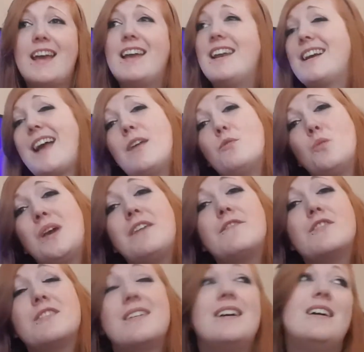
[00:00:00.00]
and I can't wait
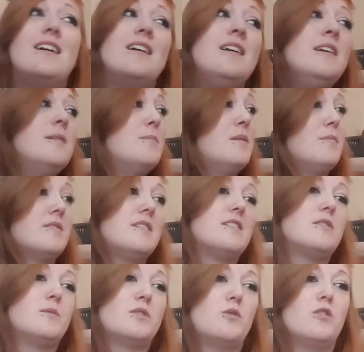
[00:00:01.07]
for that. Me and my
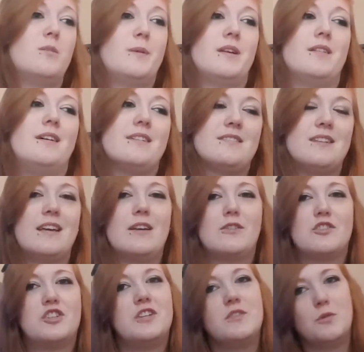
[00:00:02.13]
sister were talking about it last night,
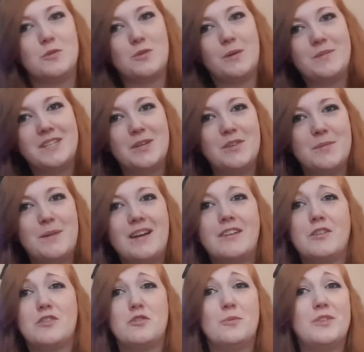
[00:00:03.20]
because she's also up to date on the
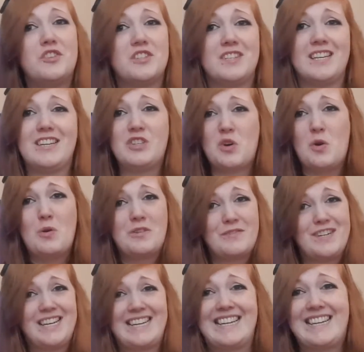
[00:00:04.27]
manga, so we just, like, talked
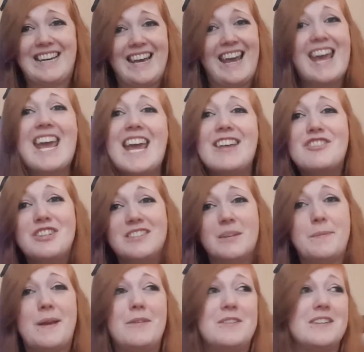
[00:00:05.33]
for, like, ages
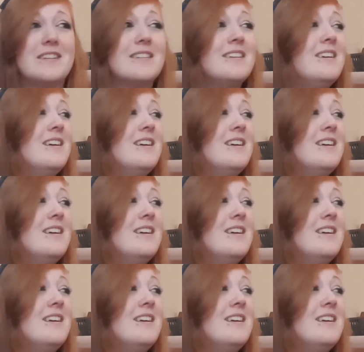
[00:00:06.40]
about it,